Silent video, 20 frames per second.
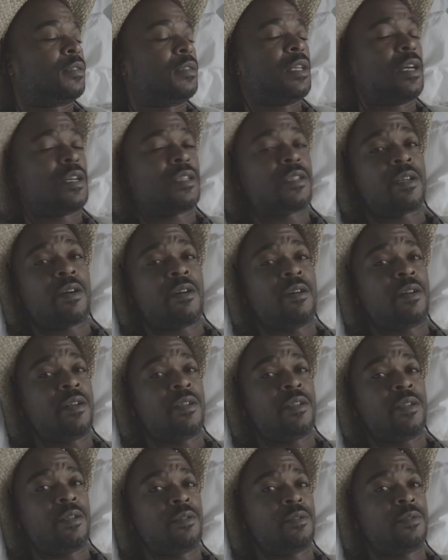y'all should already
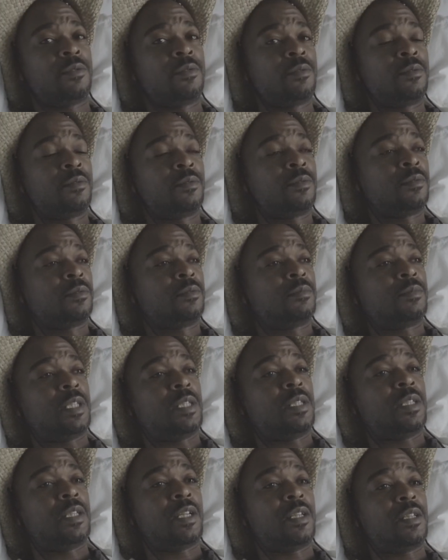know
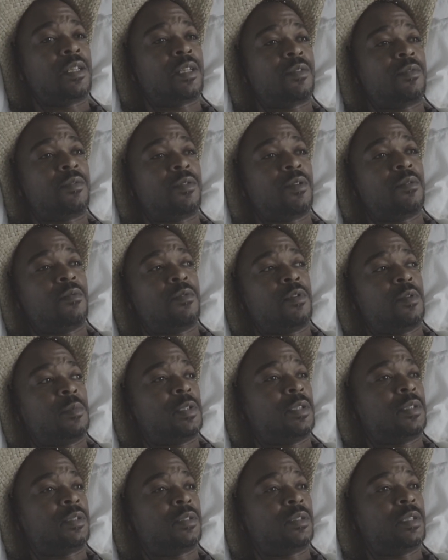they're looking for a
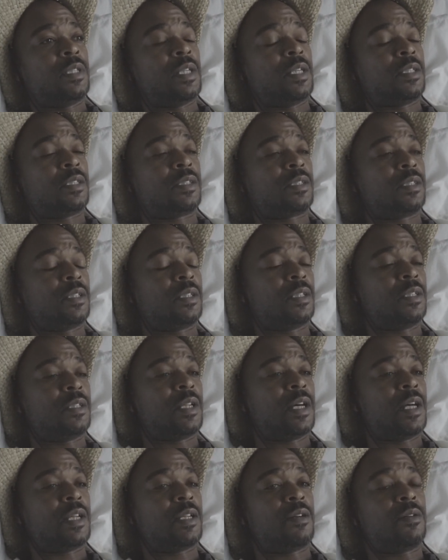woman that's
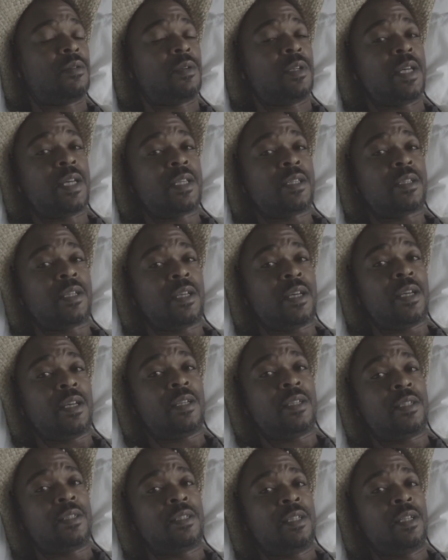not only
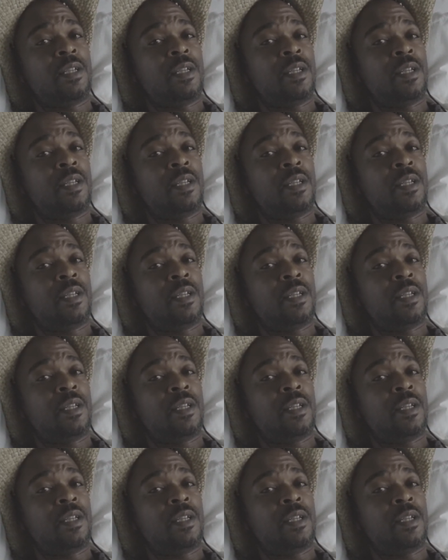educated,